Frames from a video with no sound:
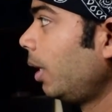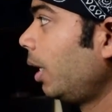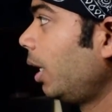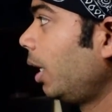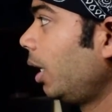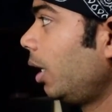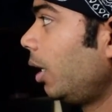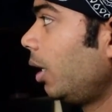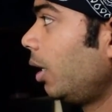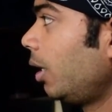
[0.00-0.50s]

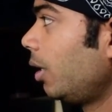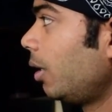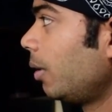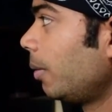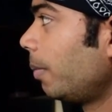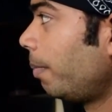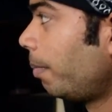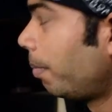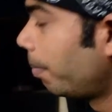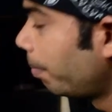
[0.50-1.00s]

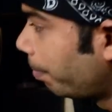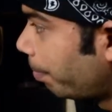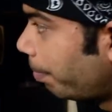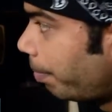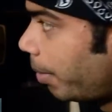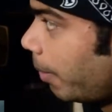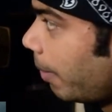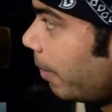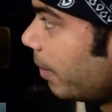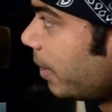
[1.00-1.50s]
and
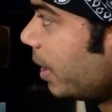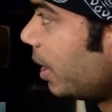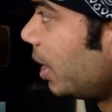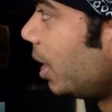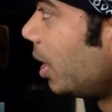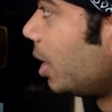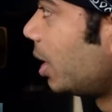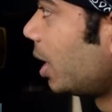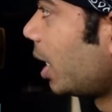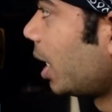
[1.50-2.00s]
probably
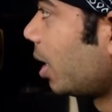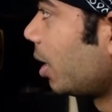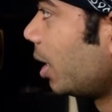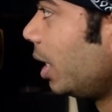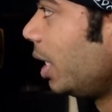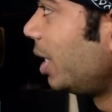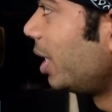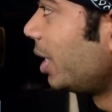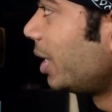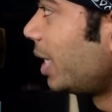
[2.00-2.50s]
he
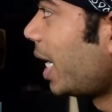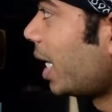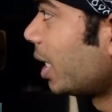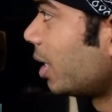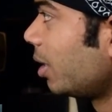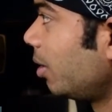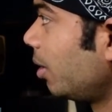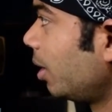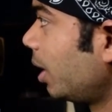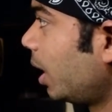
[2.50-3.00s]
did
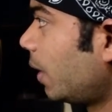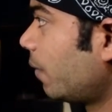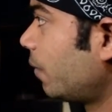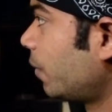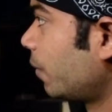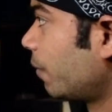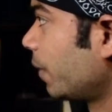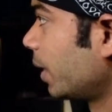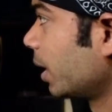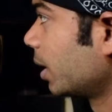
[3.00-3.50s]
that in
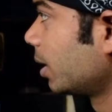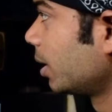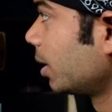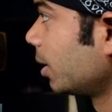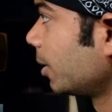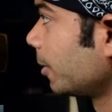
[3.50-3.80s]
After Effects.